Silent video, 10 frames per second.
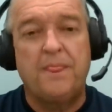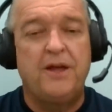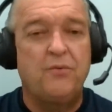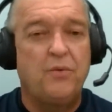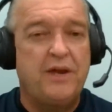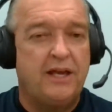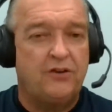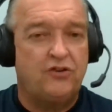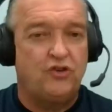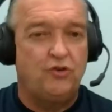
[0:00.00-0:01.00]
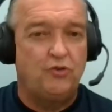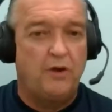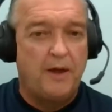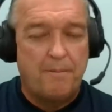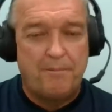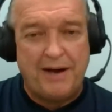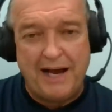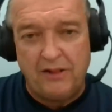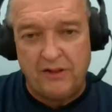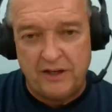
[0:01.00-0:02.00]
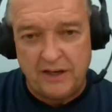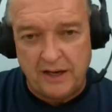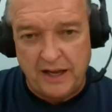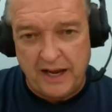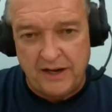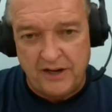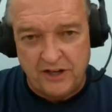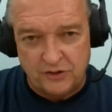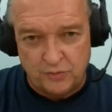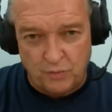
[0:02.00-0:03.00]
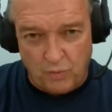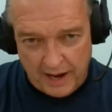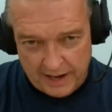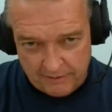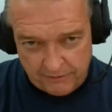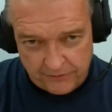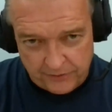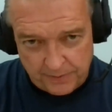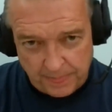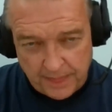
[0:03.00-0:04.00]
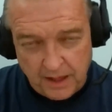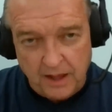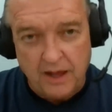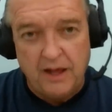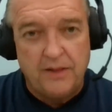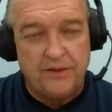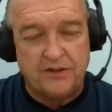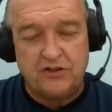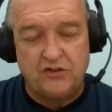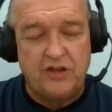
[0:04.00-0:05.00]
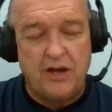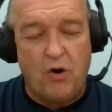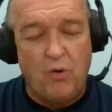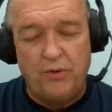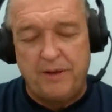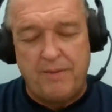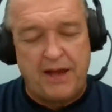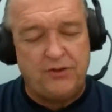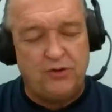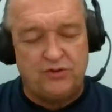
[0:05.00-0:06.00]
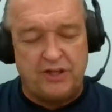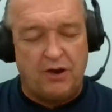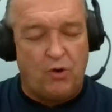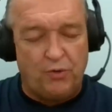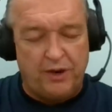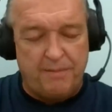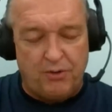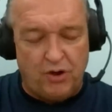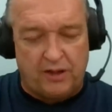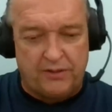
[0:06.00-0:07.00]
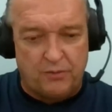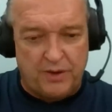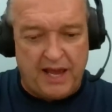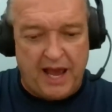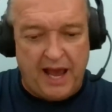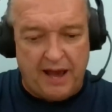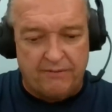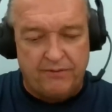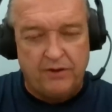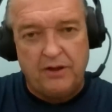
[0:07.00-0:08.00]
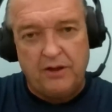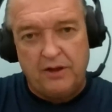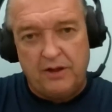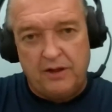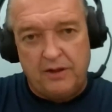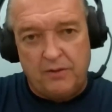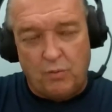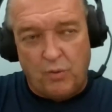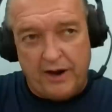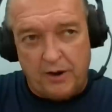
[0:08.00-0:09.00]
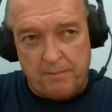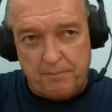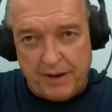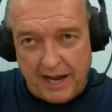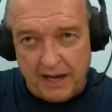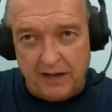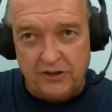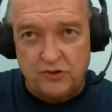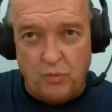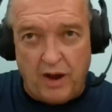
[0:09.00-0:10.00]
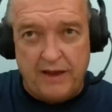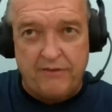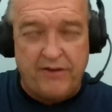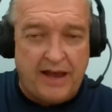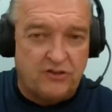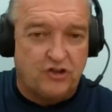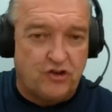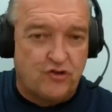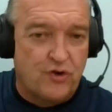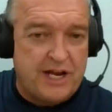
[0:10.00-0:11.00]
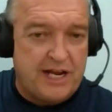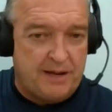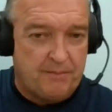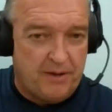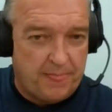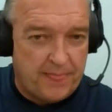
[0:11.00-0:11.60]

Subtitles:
Then we get to Pilate and his wife. This is Matthew's the only book that we have where Pilate's wife has a dream.